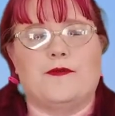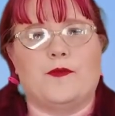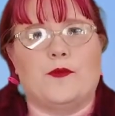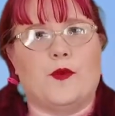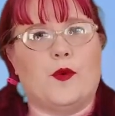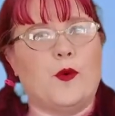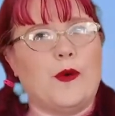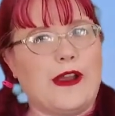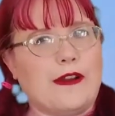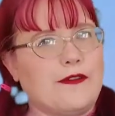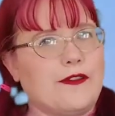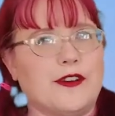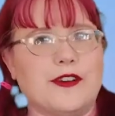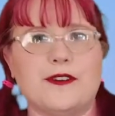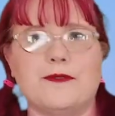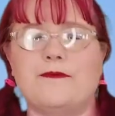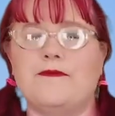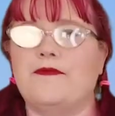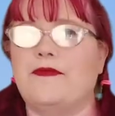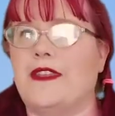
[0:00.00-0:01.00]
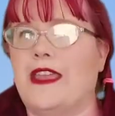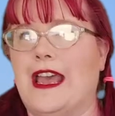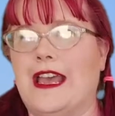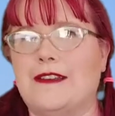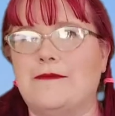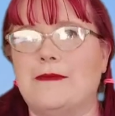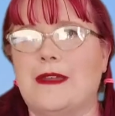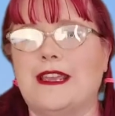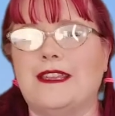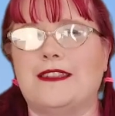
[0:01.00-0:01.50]
whoever
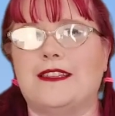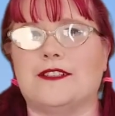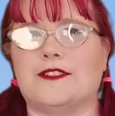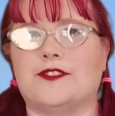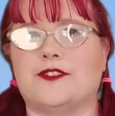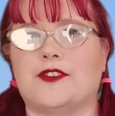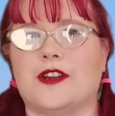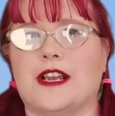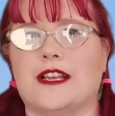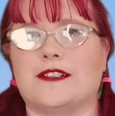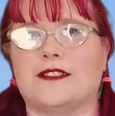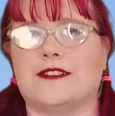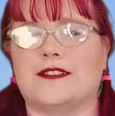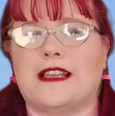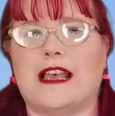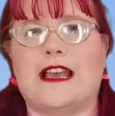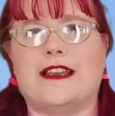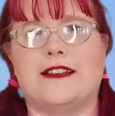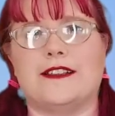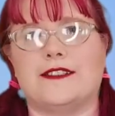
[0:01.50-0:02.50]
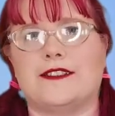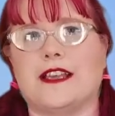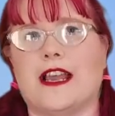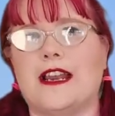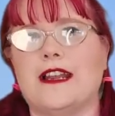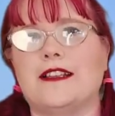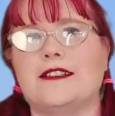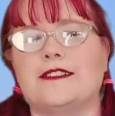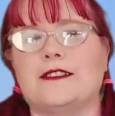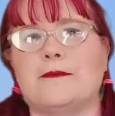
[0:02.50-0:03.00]
had made this dress had
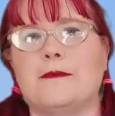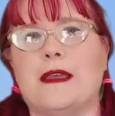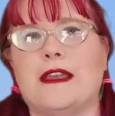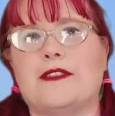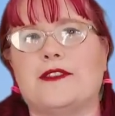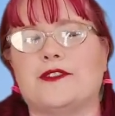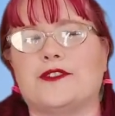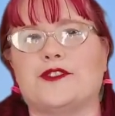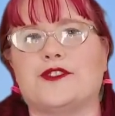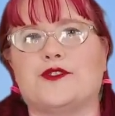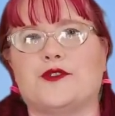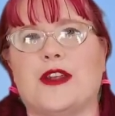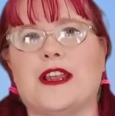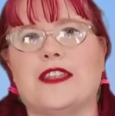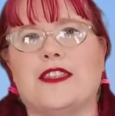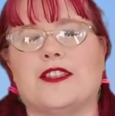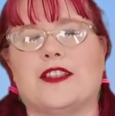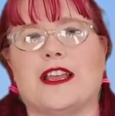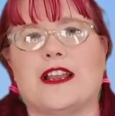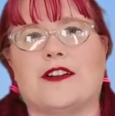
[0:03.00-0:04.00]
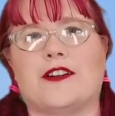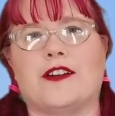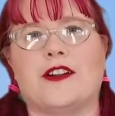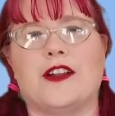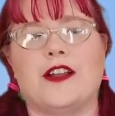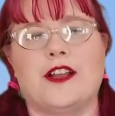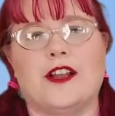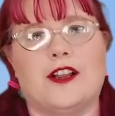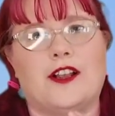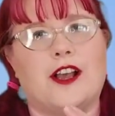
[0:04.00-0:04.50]
decided to make their strength layer
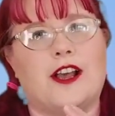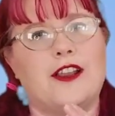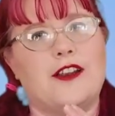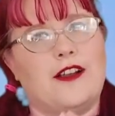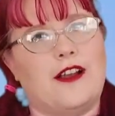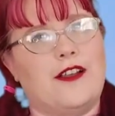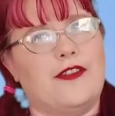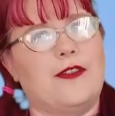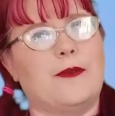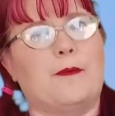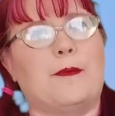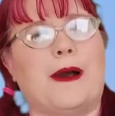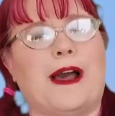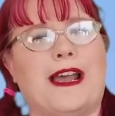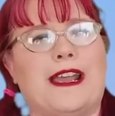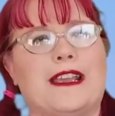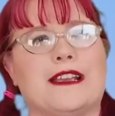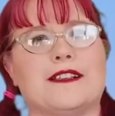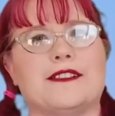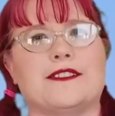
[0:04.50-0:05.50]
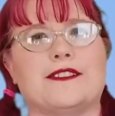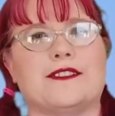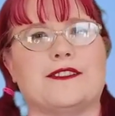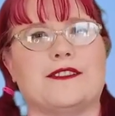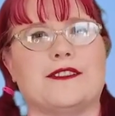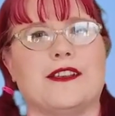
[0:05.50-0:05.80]
cut on the bias.